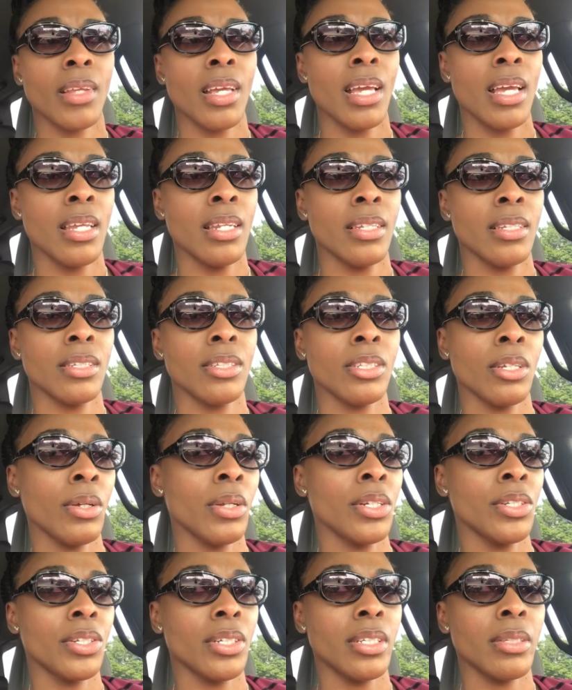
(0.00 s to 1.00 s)
and so
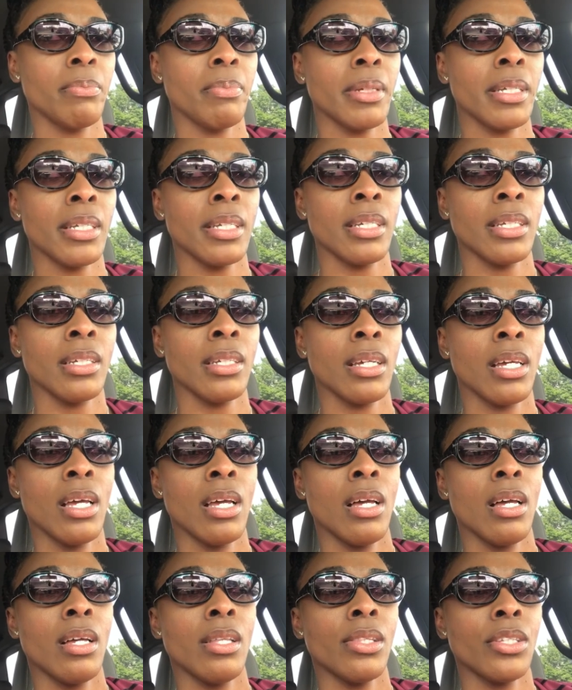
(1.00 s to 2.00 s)
it'd just be
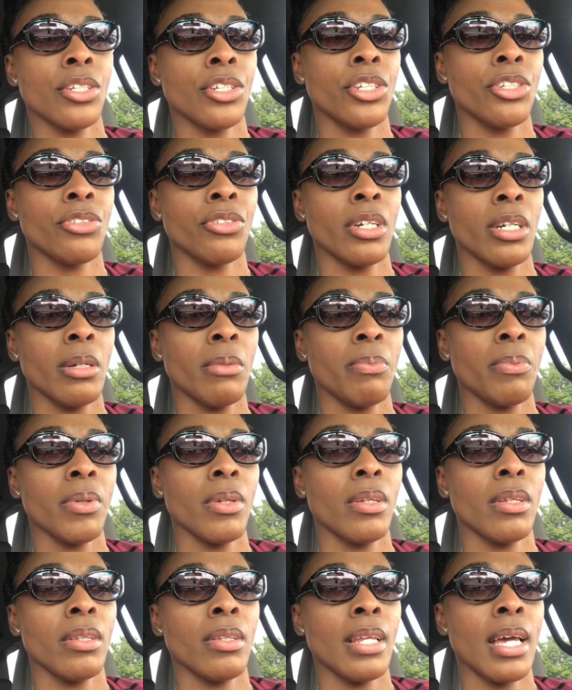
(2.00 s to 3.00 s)
the strip
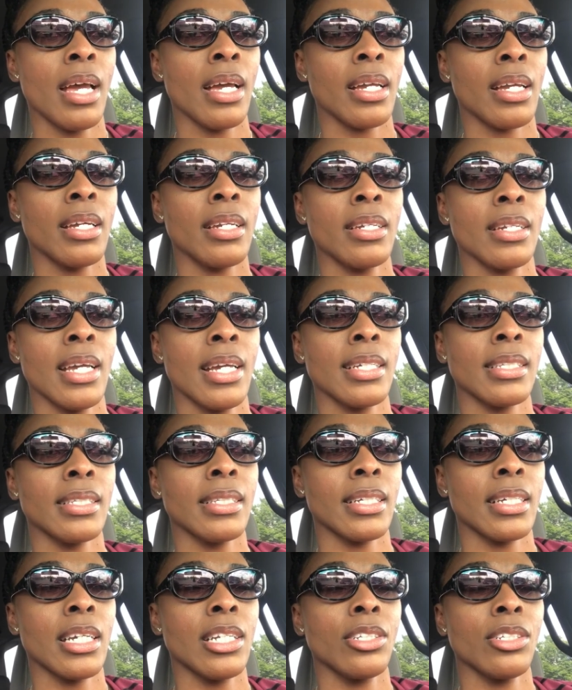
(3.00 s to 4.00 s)
that connects
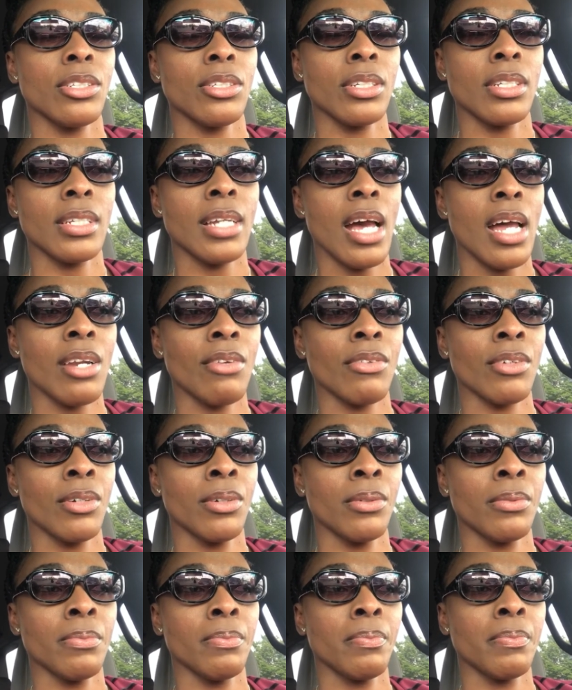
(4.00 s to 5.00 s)
the kitchen to the dining
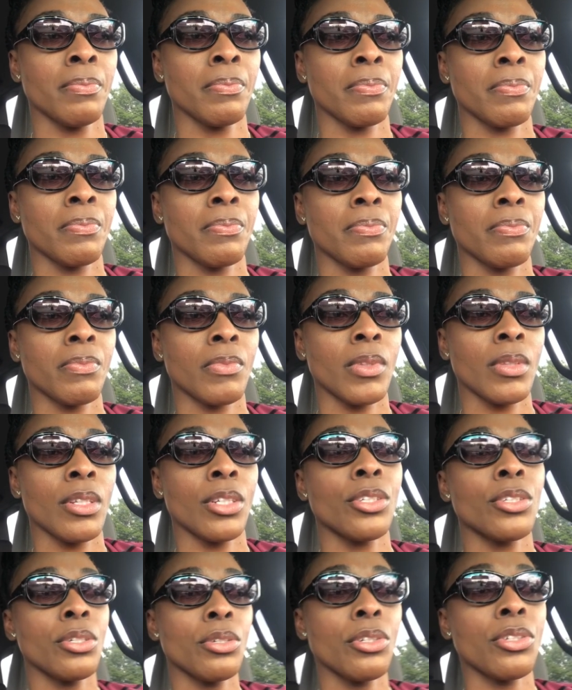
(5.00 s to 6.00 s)
room,
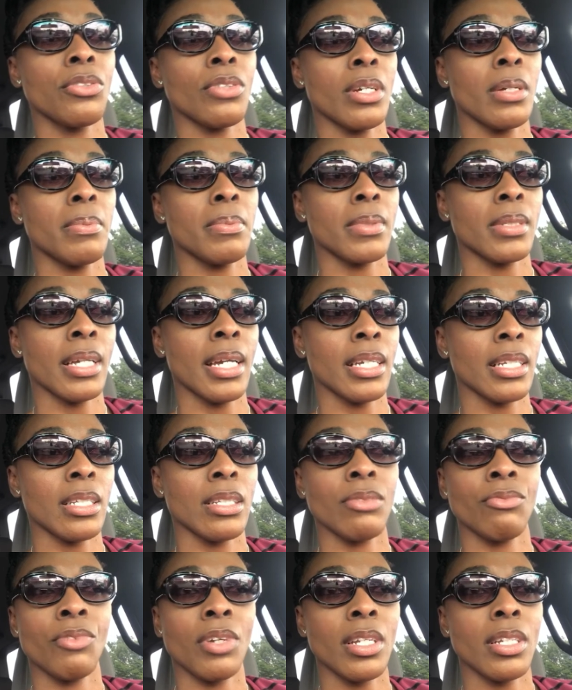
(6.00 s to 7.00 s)
the 2 strips, like
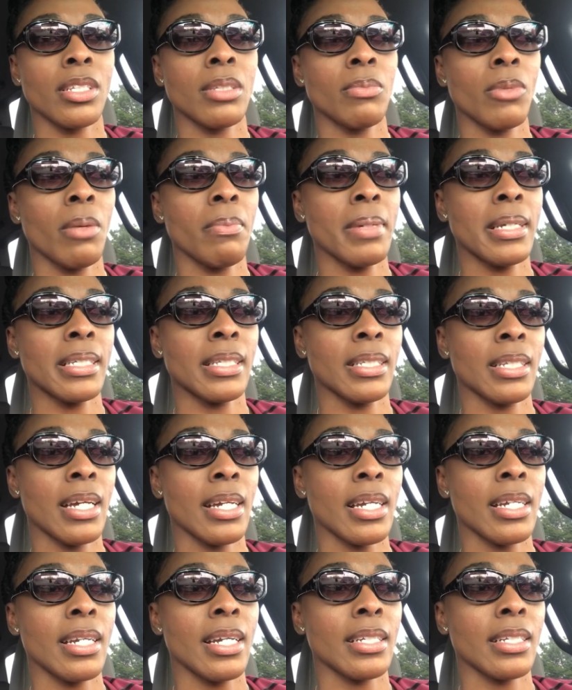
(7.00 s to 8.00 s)
really small pieces
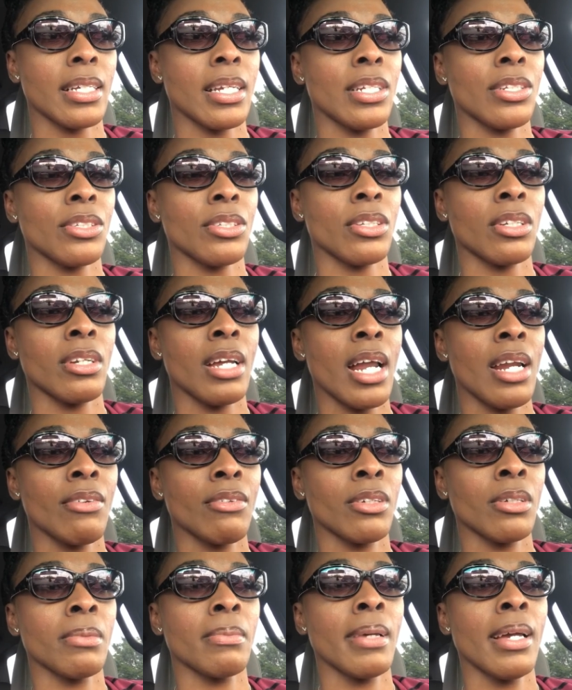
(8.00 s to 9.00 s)
that connect the kitchen to the dining
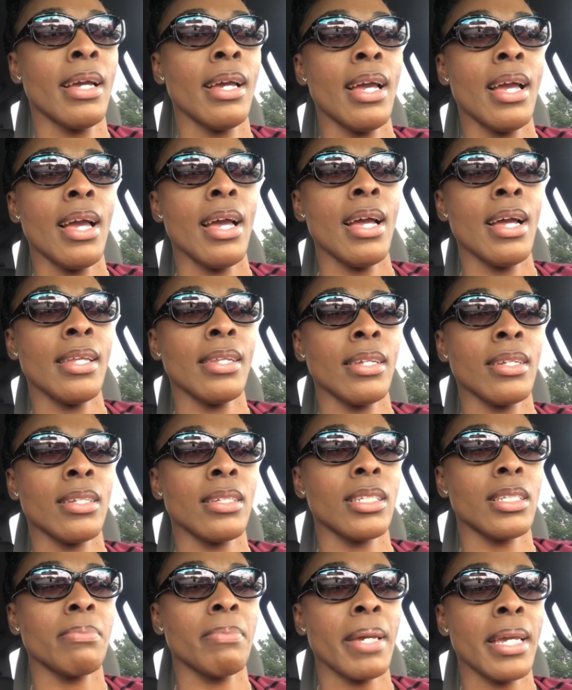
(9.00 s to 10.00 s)
room, and then
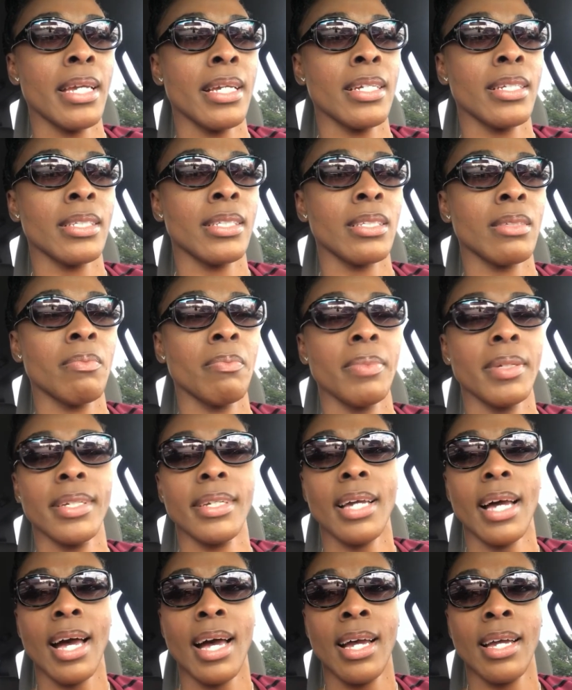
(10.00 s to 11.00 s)
the space
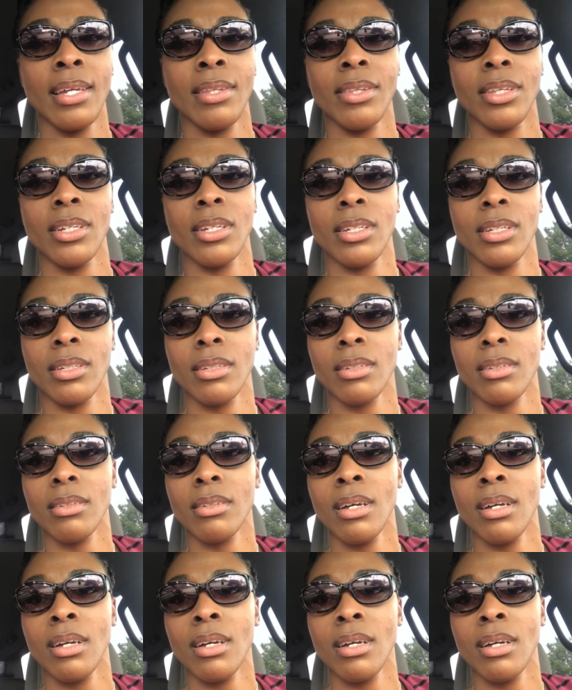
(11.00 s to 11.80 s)
behind the